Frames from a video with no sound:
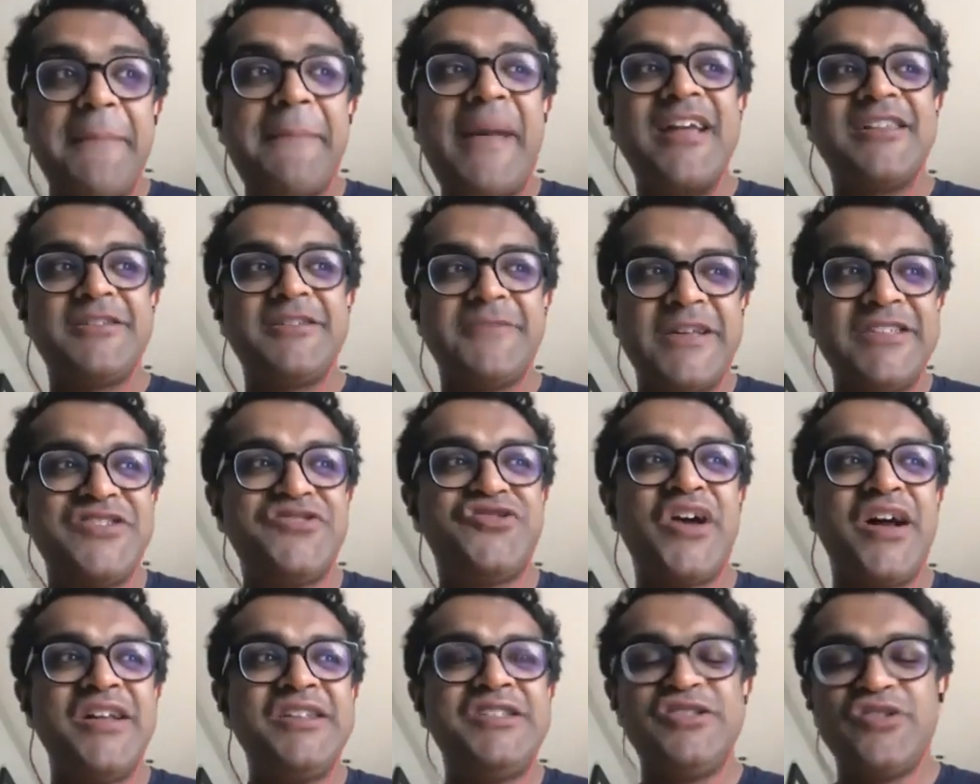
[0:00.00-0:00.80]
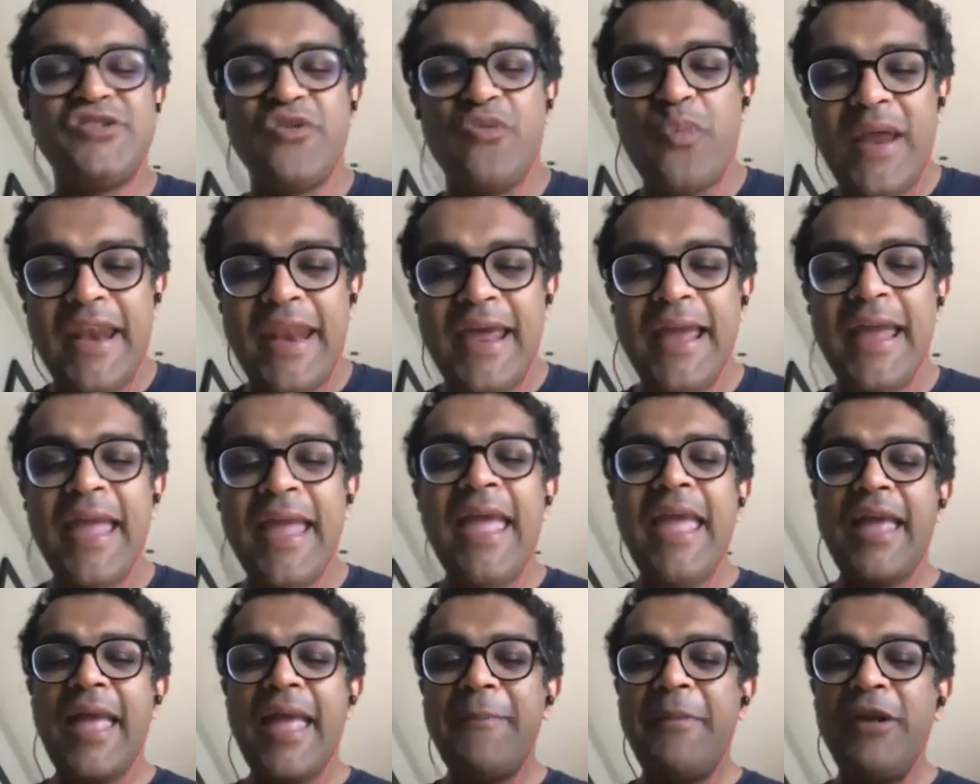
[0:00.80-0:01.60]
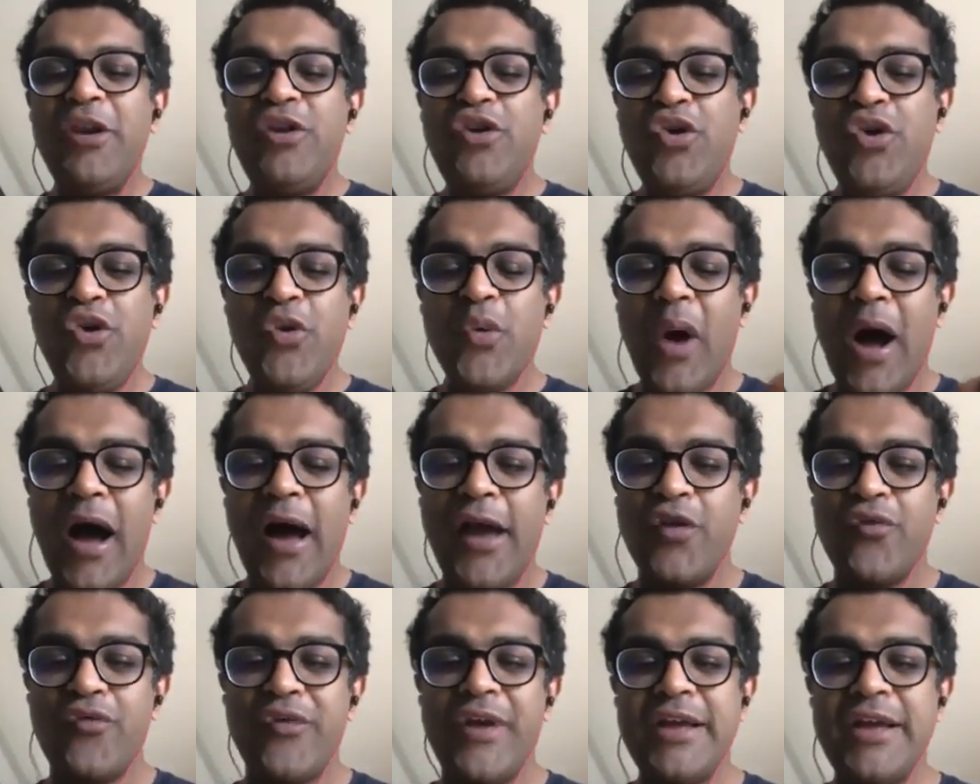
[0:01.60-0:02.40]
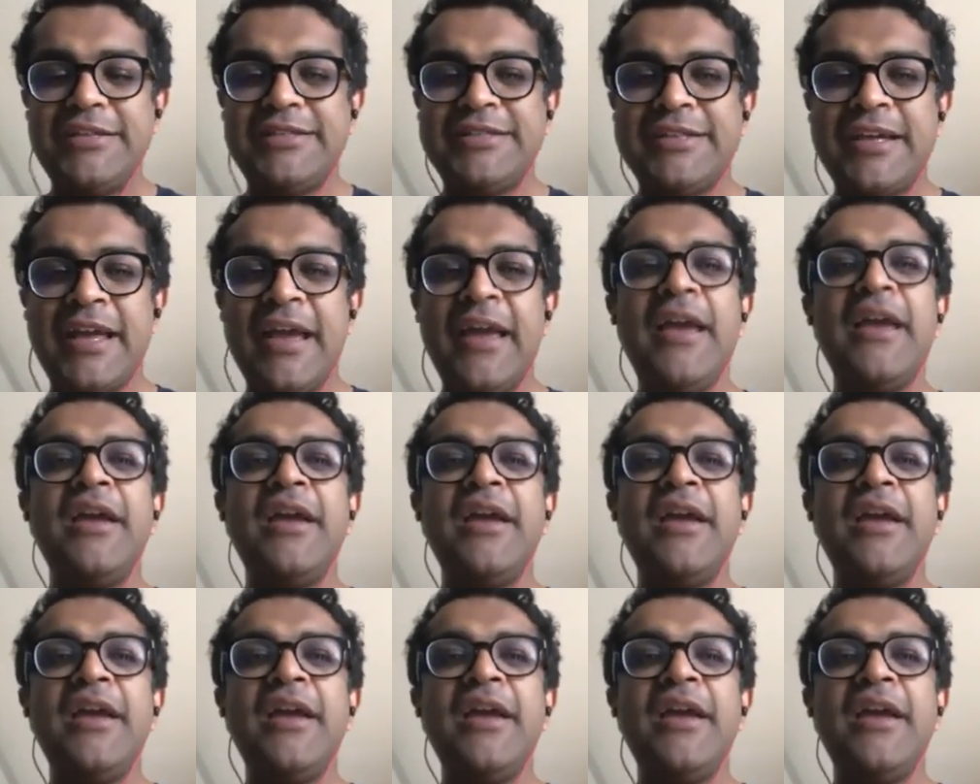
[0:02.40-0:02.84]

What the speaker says: maximize the chances of winning can be too high a risk.